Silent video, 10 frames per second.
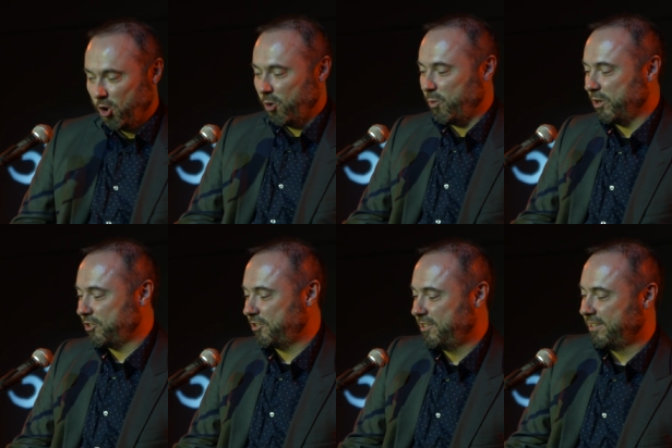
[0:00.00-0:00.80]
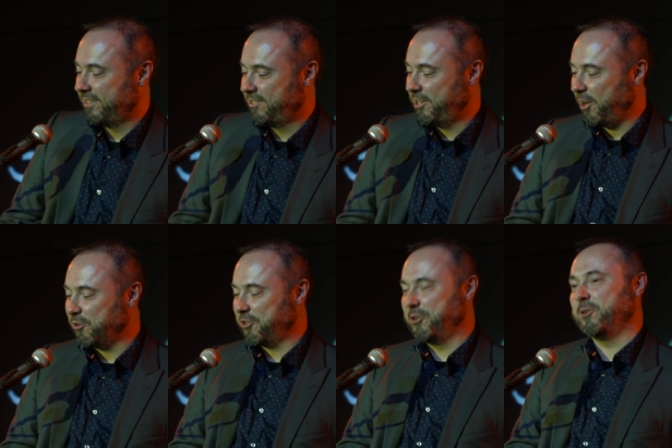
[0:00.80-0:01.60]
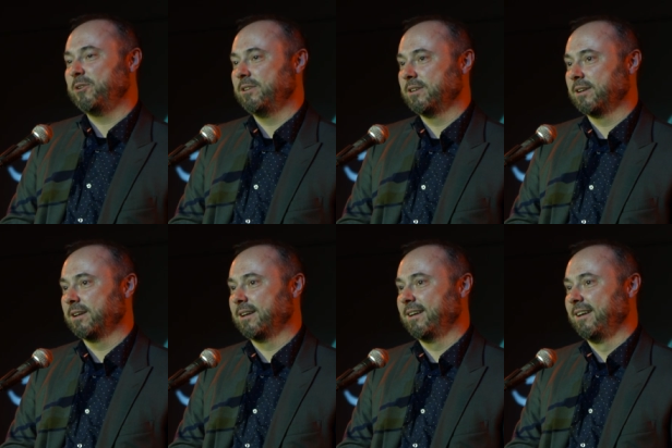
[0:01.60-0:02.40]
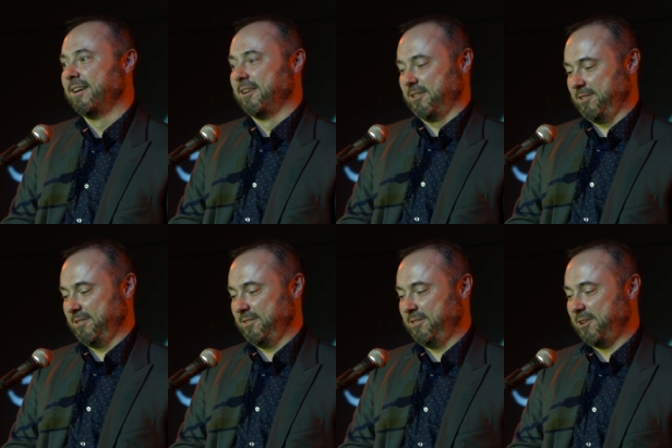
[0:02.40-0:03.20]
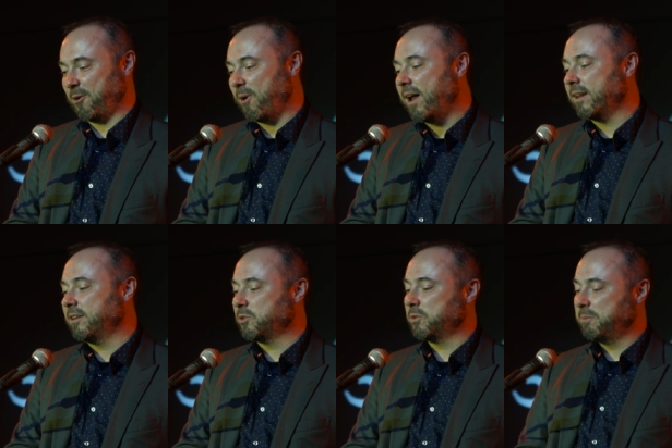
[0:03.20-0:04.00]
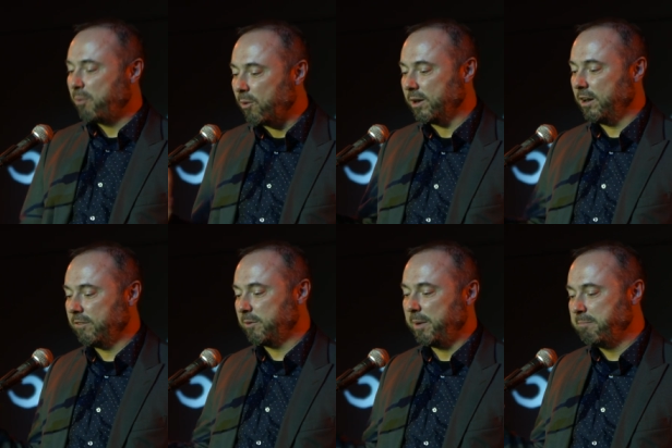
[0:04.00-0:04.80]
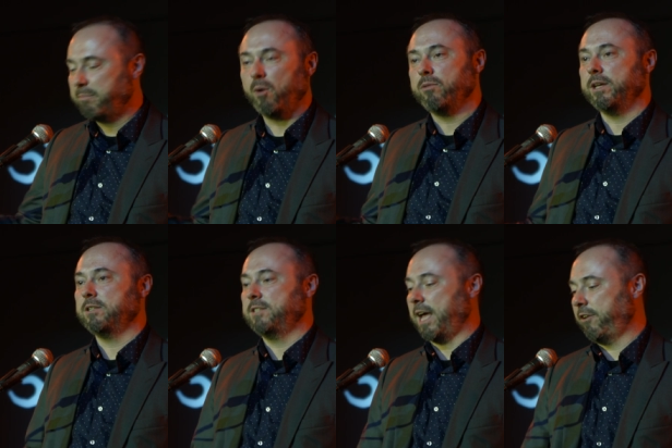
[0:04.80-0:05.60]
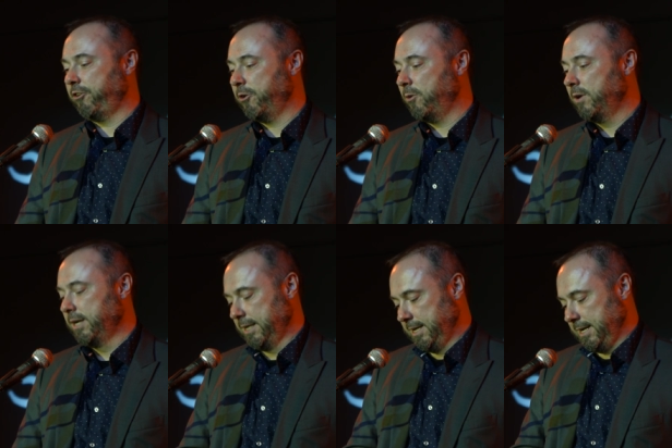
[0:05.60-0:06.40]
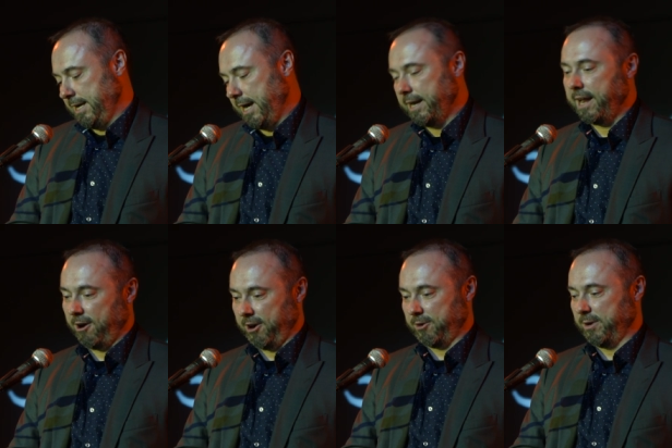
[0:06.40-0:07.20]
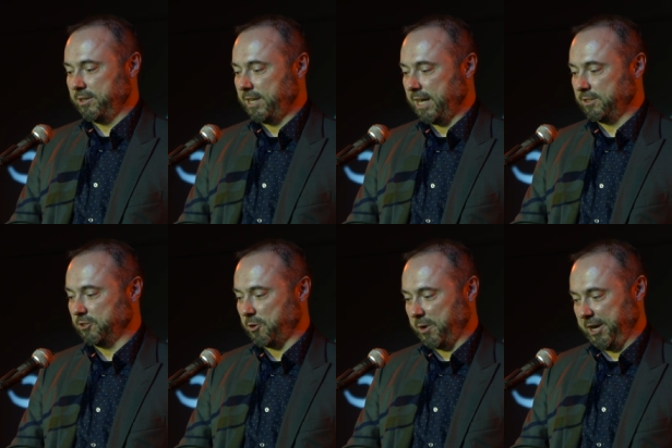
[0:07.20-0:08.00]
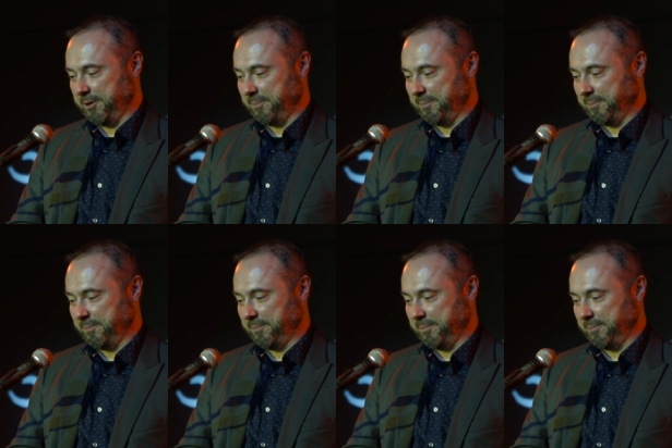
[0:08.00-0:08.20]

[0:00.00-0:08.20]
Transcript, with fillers: which tells you that Herodotus was important enough to be both a statue and a character in Assassin's Creed.